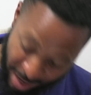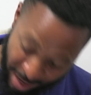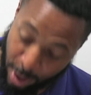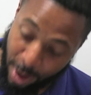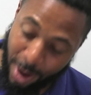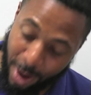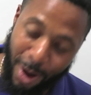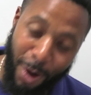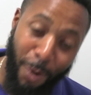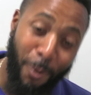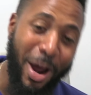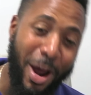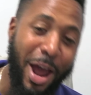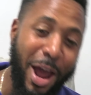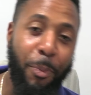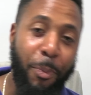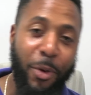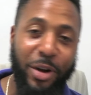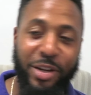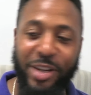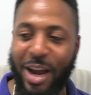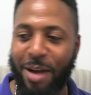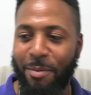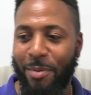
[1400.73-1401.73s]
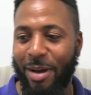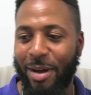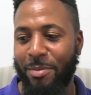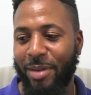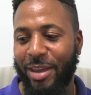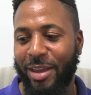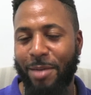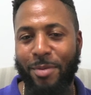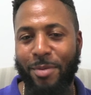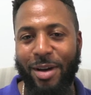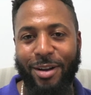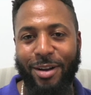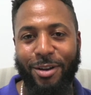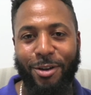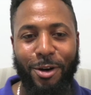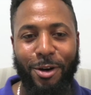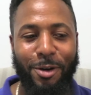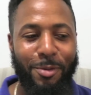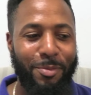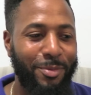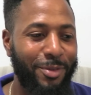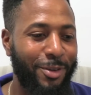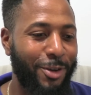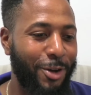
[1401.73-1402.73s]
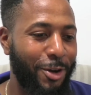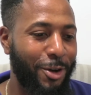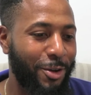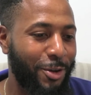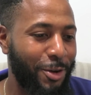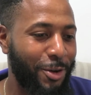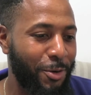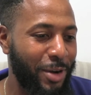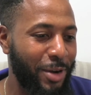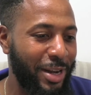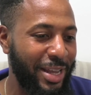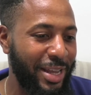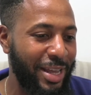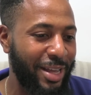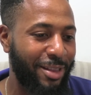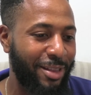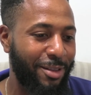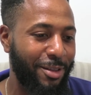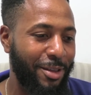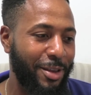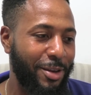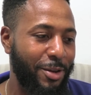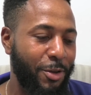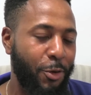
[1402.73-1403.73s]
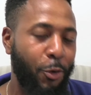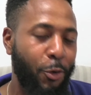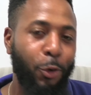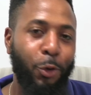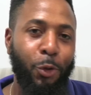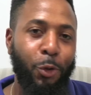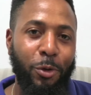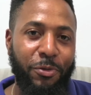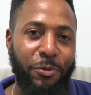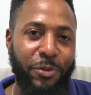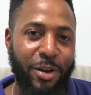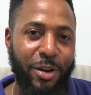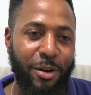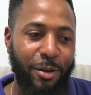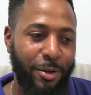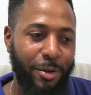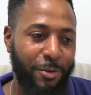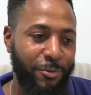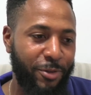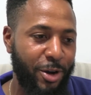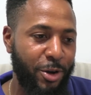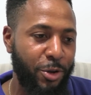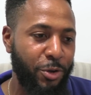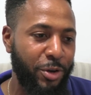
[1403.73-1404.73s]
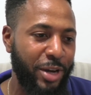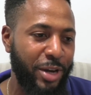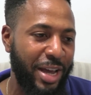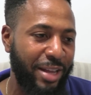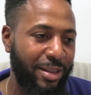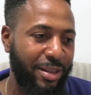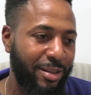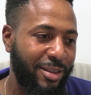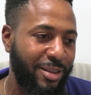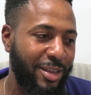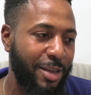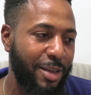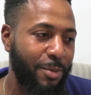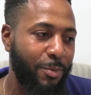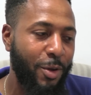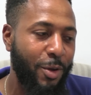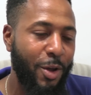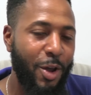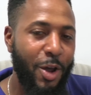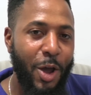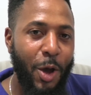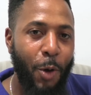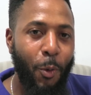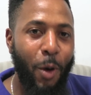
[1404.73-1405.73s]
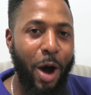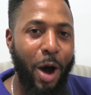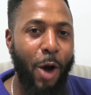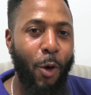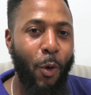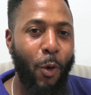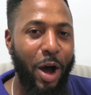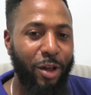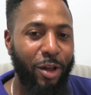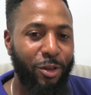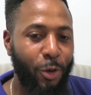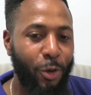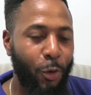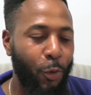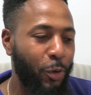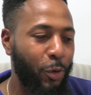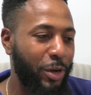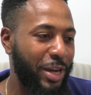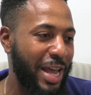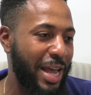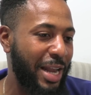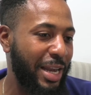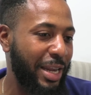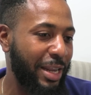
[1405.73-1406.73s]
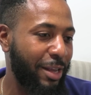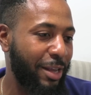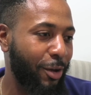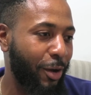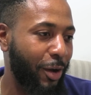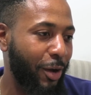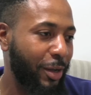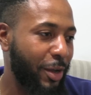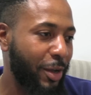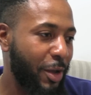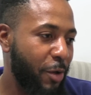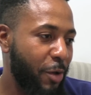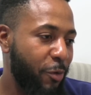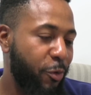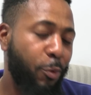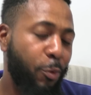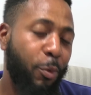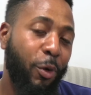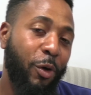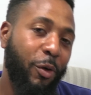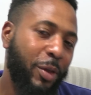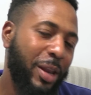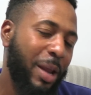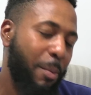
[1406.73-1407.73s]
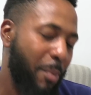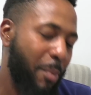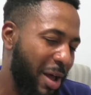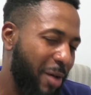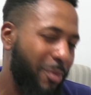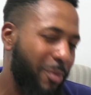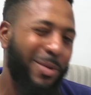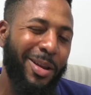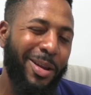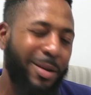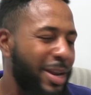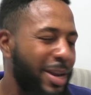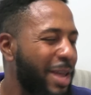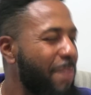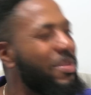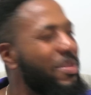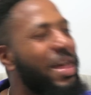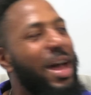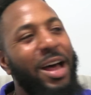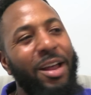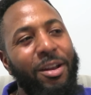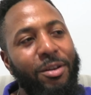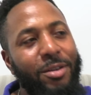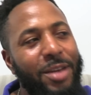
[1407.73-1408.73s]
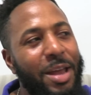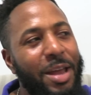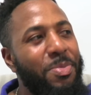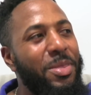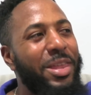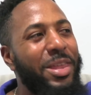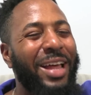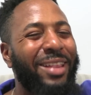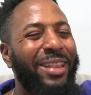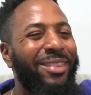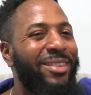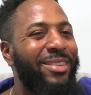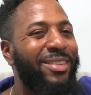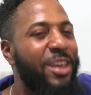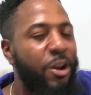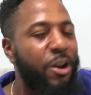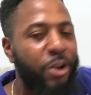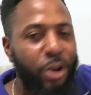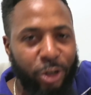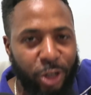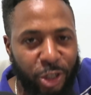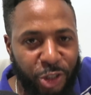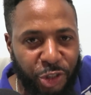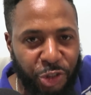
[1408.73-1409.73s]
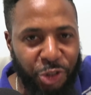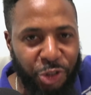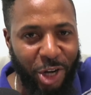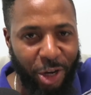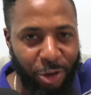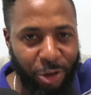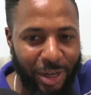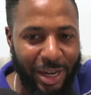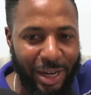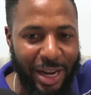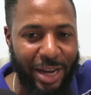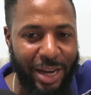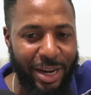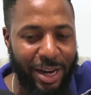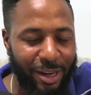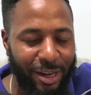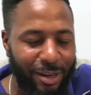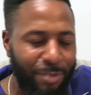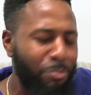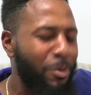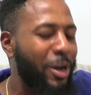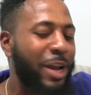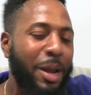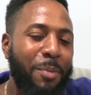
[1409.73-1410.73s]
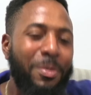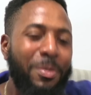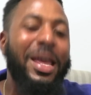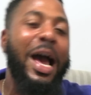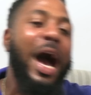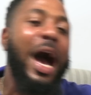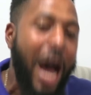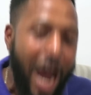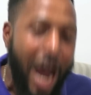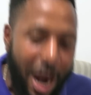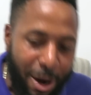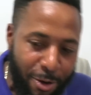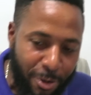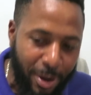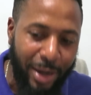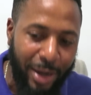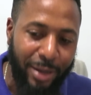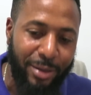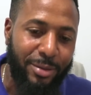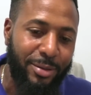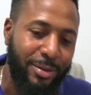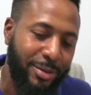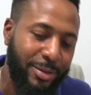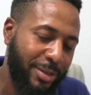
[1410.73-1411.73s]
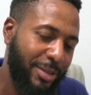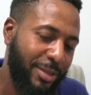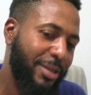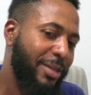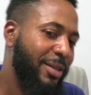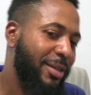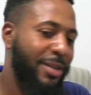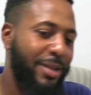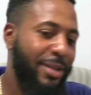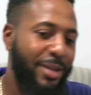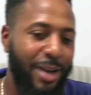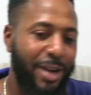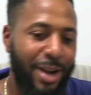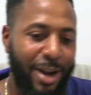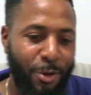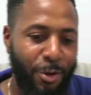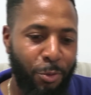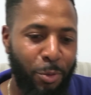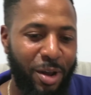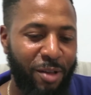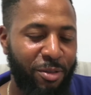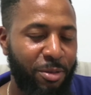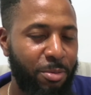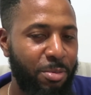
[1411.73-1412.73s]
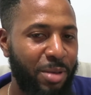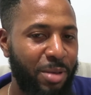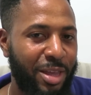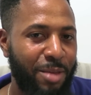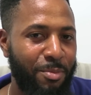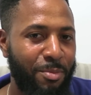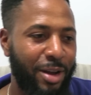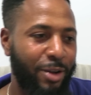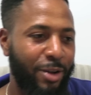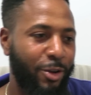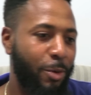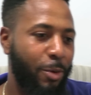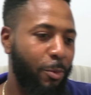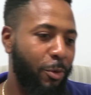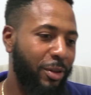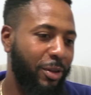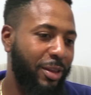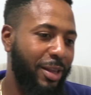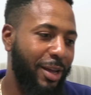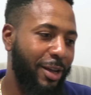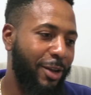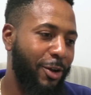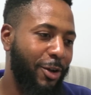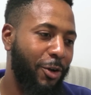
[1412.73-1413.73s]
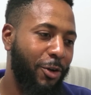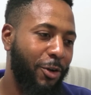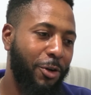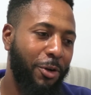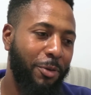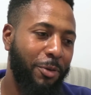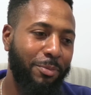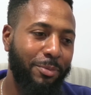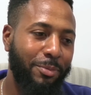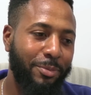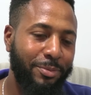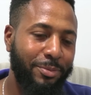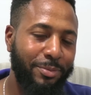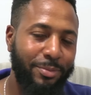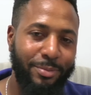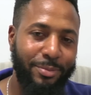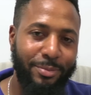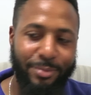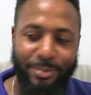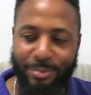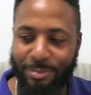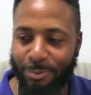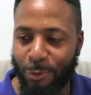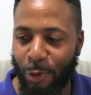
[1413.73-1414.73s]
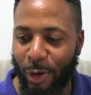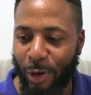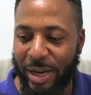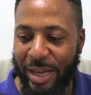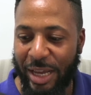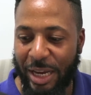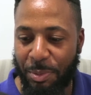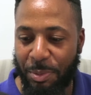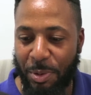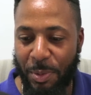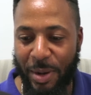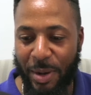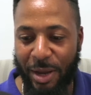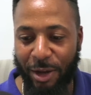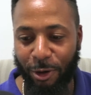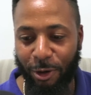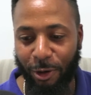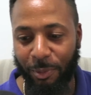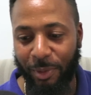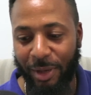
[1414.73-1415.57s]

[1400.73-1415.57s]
Why you pressure him and make him man come relegate the good Vere United team who are going so good in the league? But, you know, them not tear down, not sure, nothing like that. But them alright. Rudolph Speid make him man come out, come relegate the people in club.